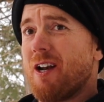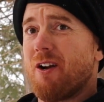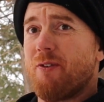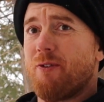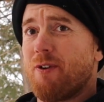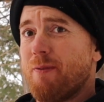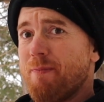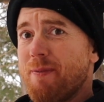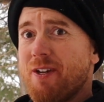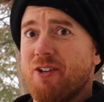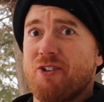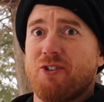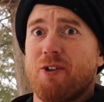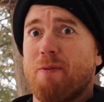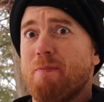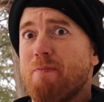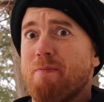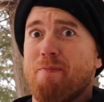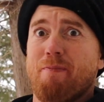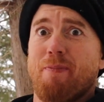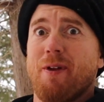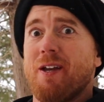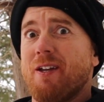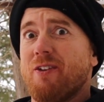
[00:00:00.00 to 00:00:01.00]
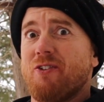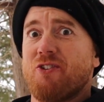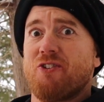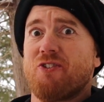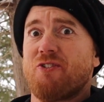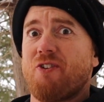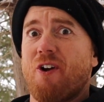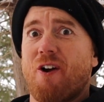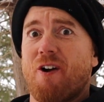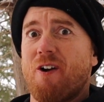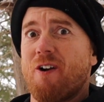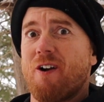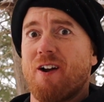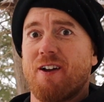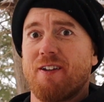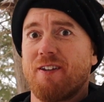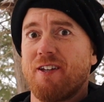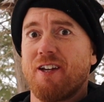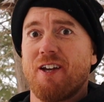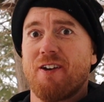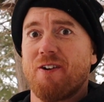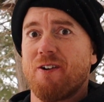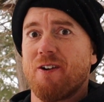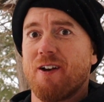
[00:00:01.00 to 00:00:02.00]
I don't want to be some big star on
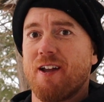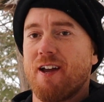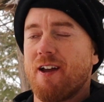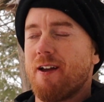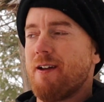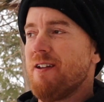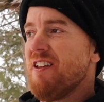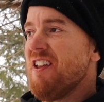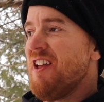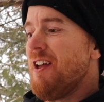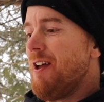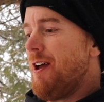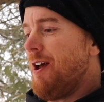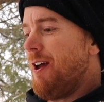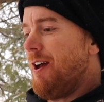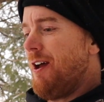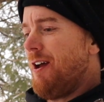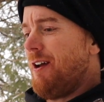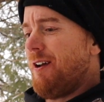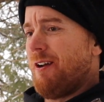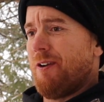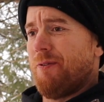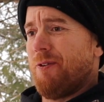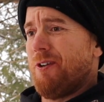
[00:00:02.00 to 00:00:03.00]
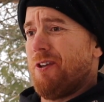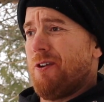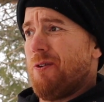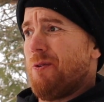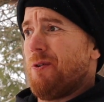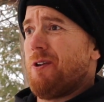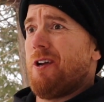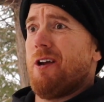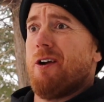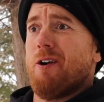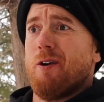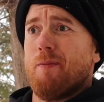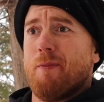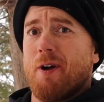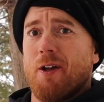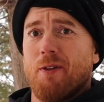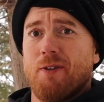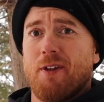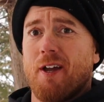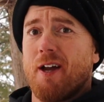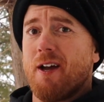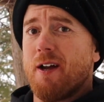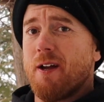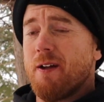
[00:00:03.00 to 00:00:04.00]
the internet. I really don't care
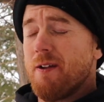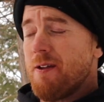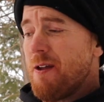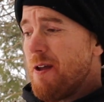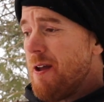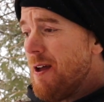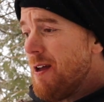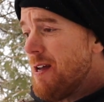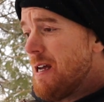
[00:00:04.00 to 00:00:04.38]
about that.